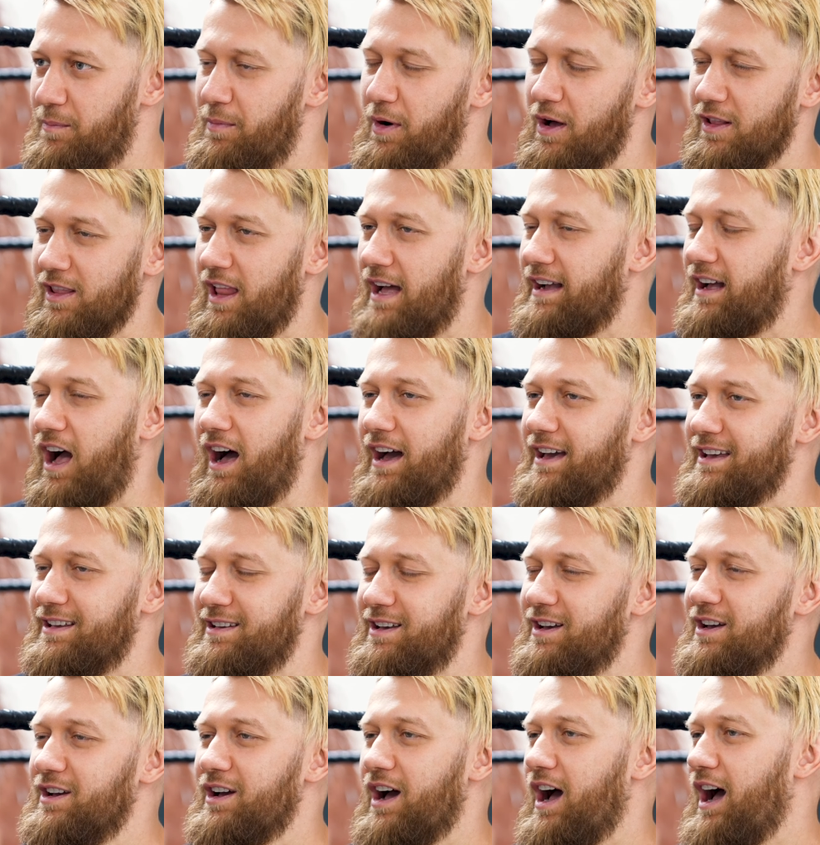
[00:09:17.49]
But like
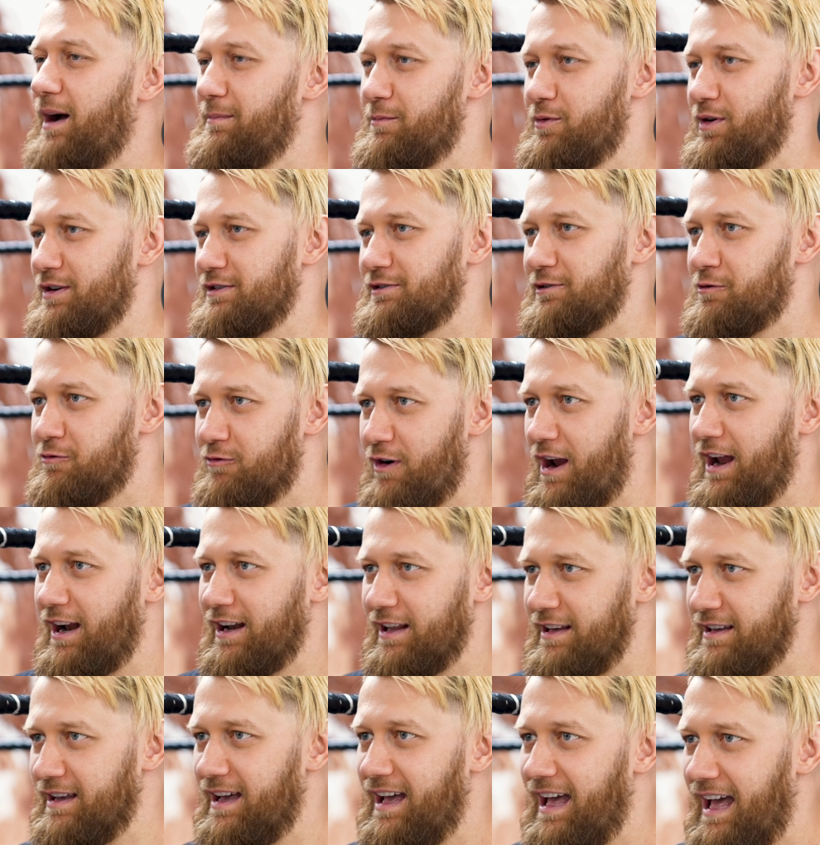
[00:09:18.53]
I am a wrestler who
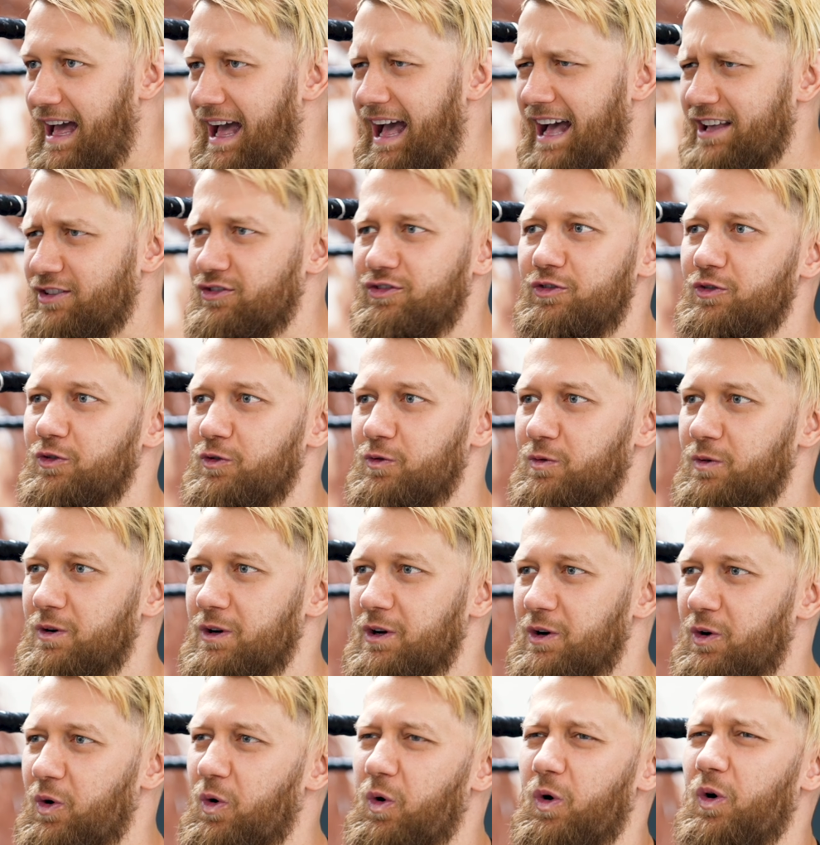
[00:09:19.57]
rarely has to,
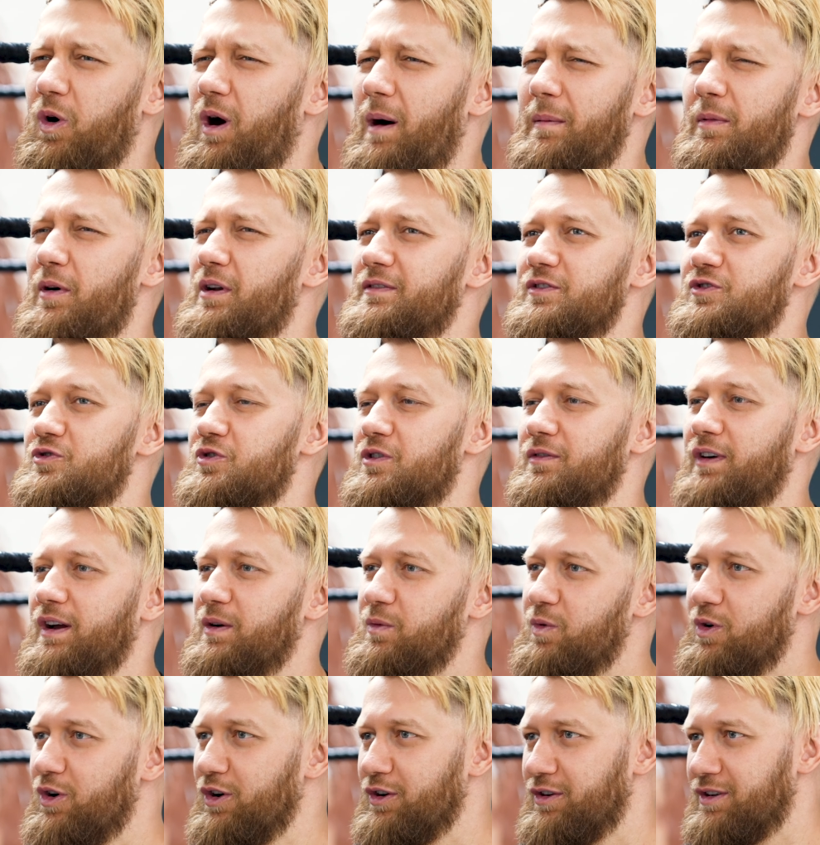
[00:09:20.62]
or I'm not even sure if
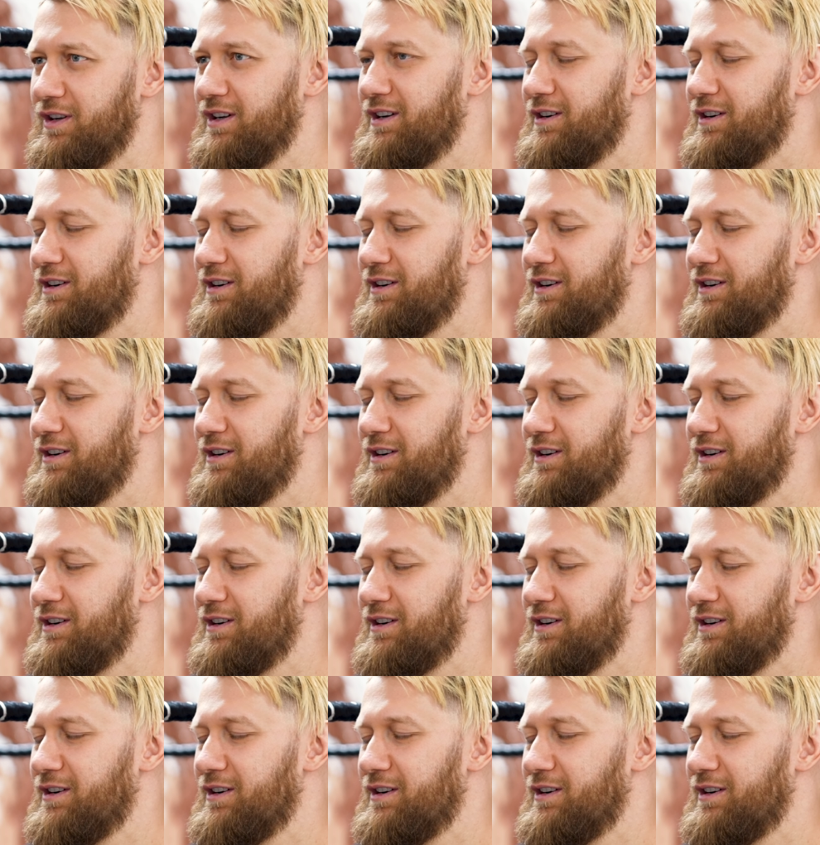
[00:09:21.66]
I would